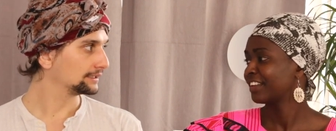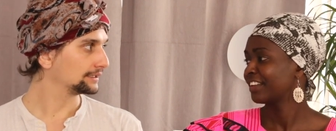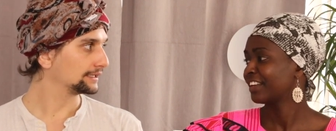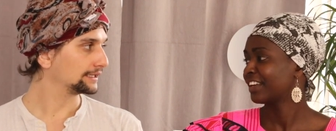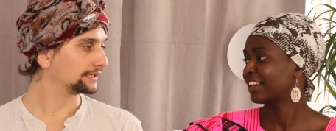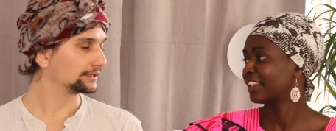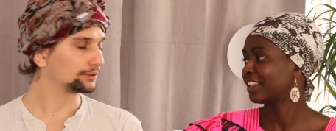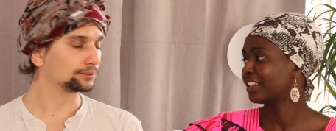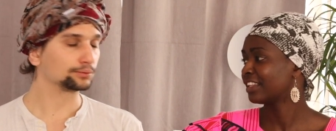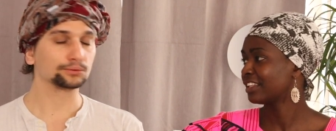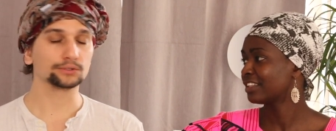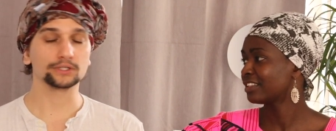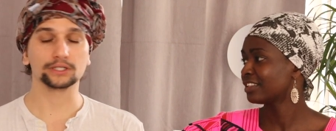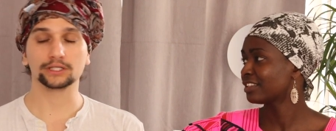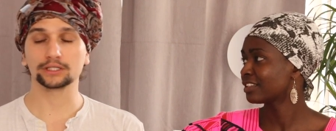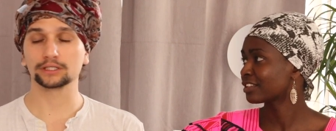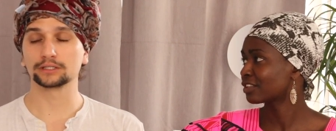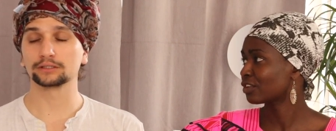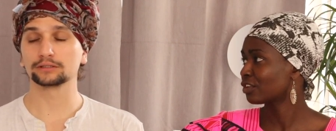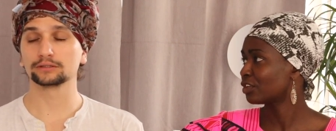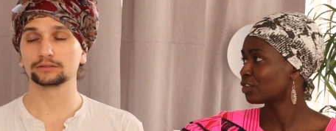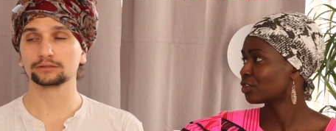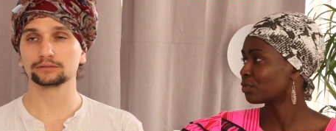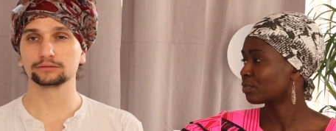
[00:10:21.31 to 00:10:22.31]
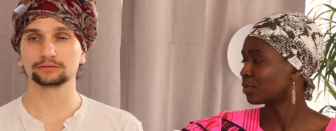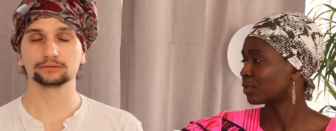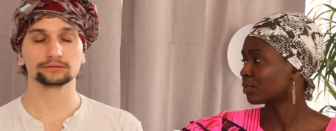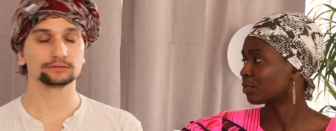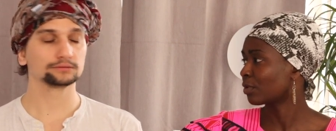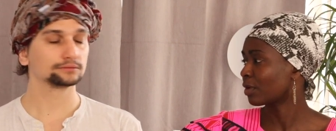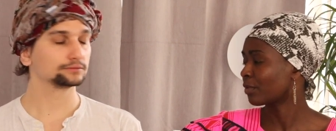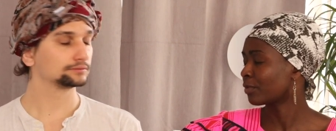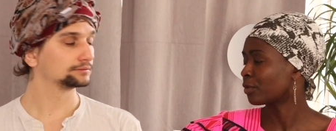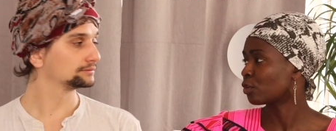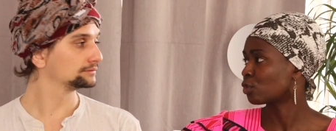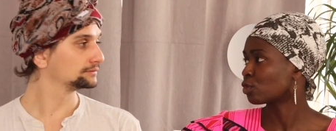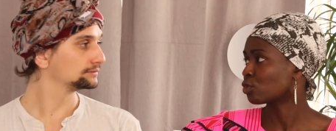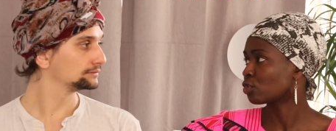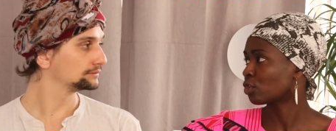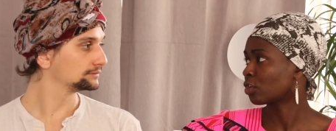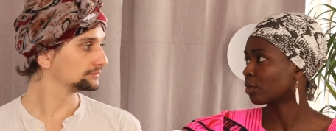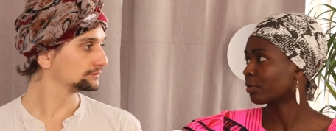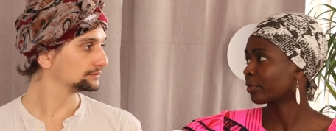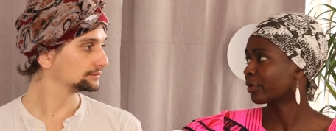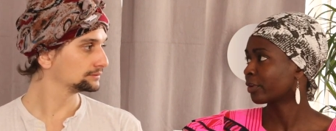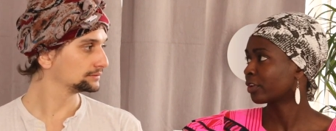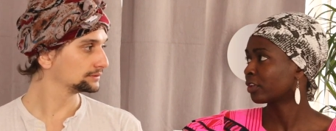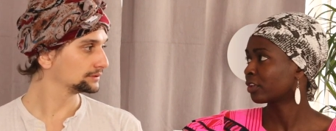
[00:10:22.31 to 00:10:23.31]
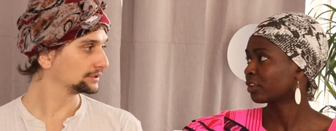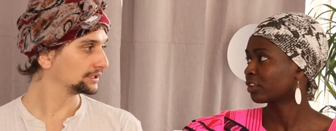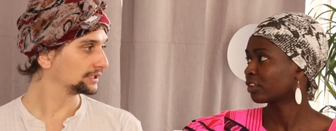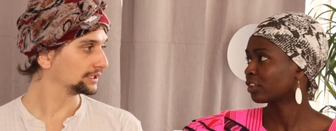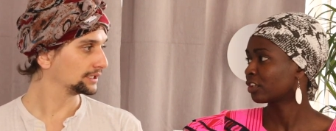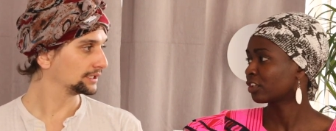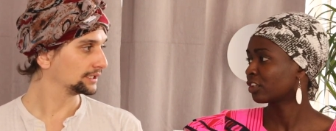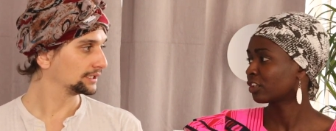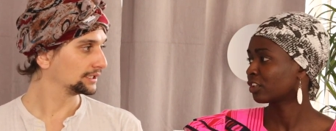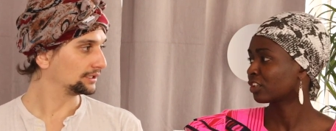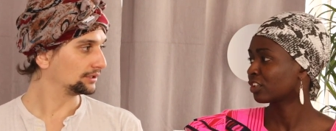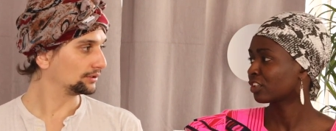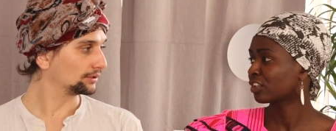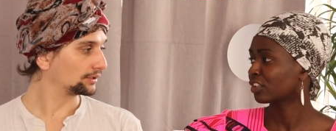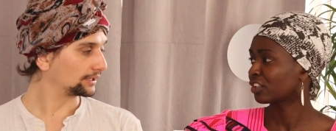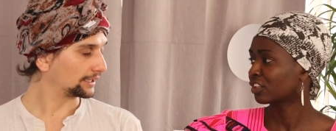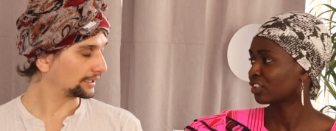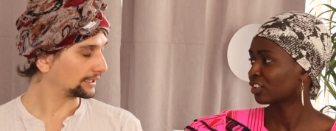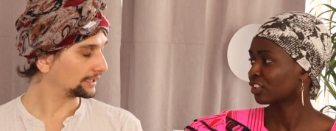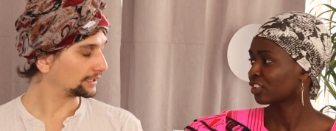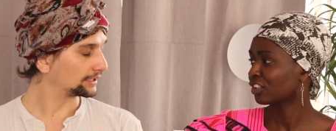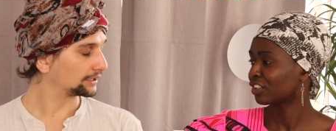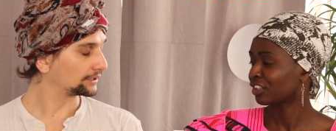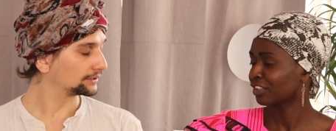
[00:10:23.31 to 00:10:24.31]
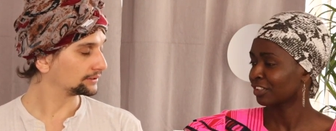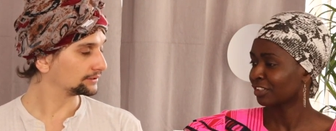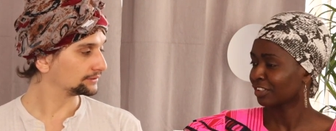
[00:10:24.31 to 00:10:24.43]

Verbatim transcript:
Speaker 1: And this is going to be probably your job. Okay.